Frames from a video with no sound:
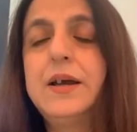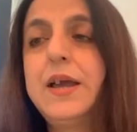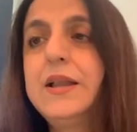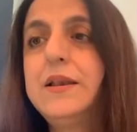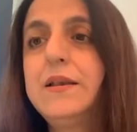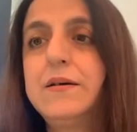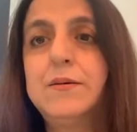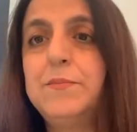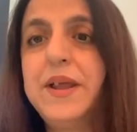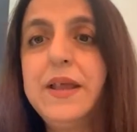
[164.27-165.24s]
in
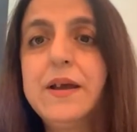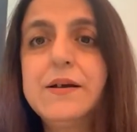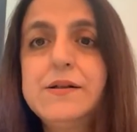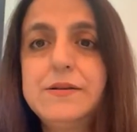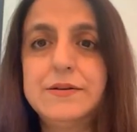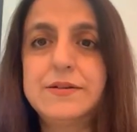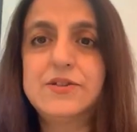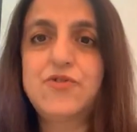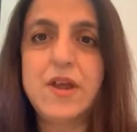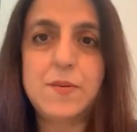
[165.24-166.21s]
medical
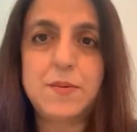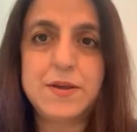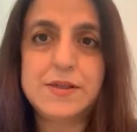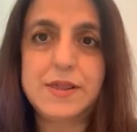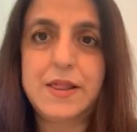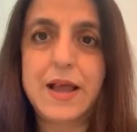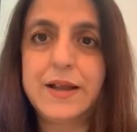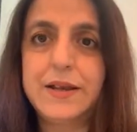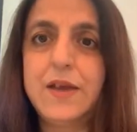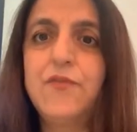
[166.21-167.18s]
stream is
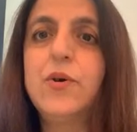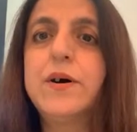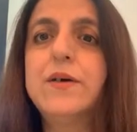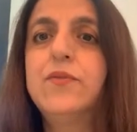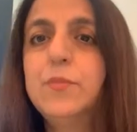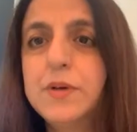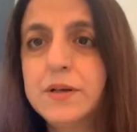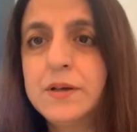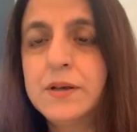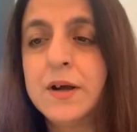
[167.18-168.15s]
that if you are a
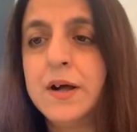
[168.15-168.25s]
woman,